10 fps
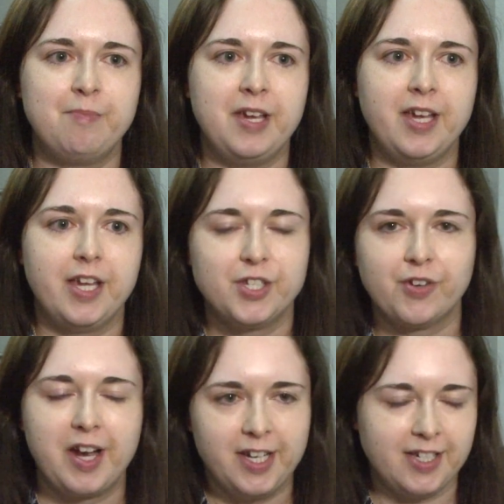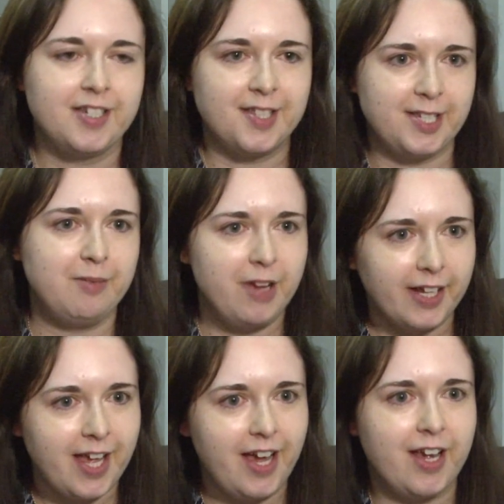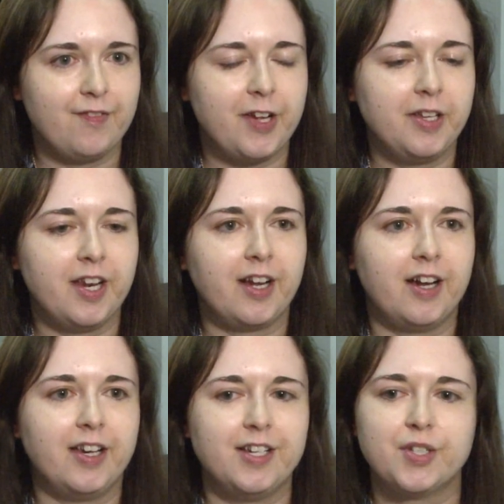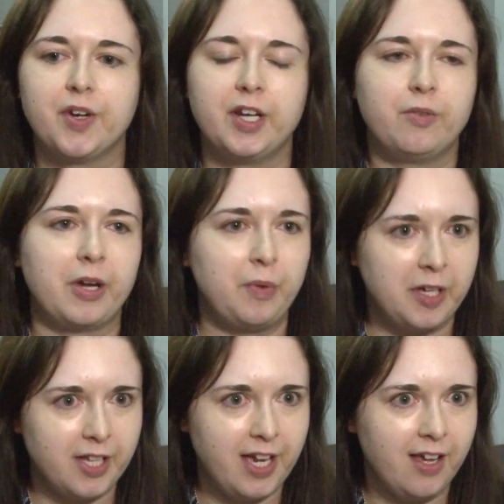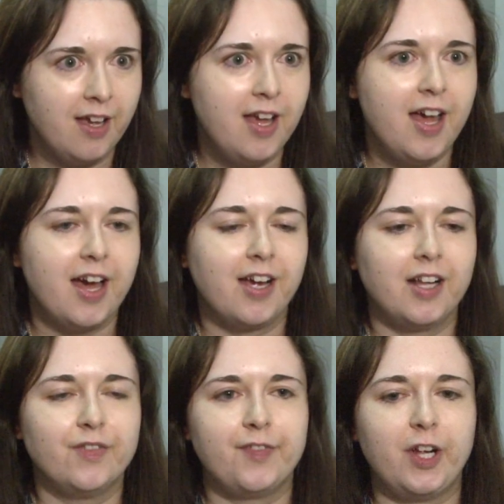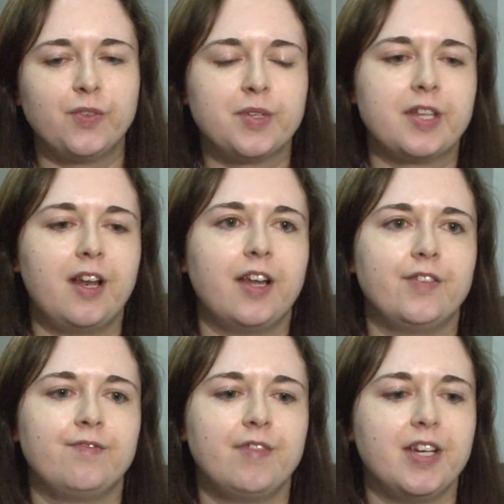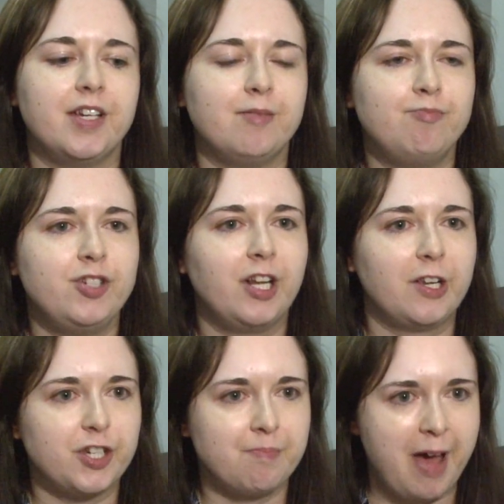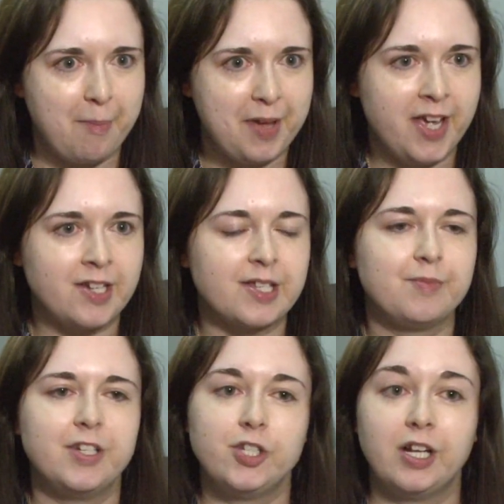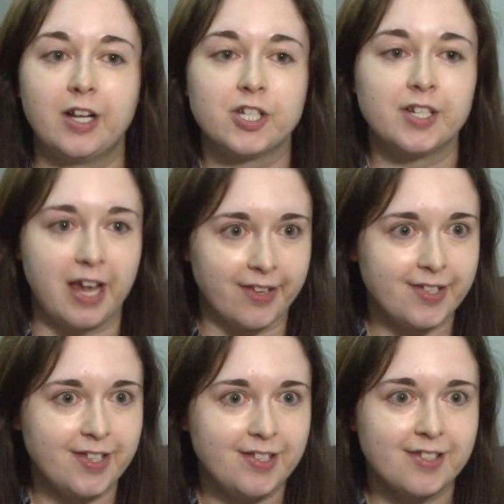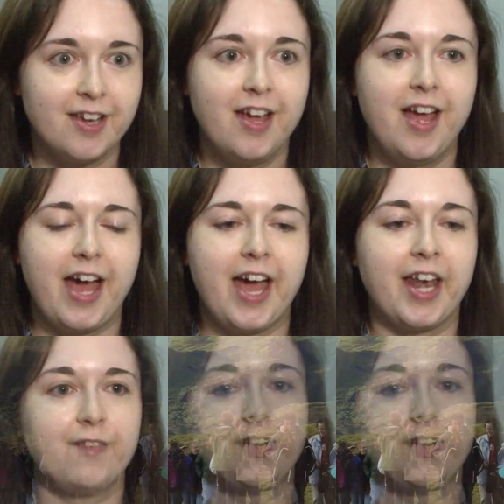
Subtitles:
be integrated into the team like that. I found that I got integrated quite quickly and got involved with a lot of the geologic mapping and some of the geologic analysis. And I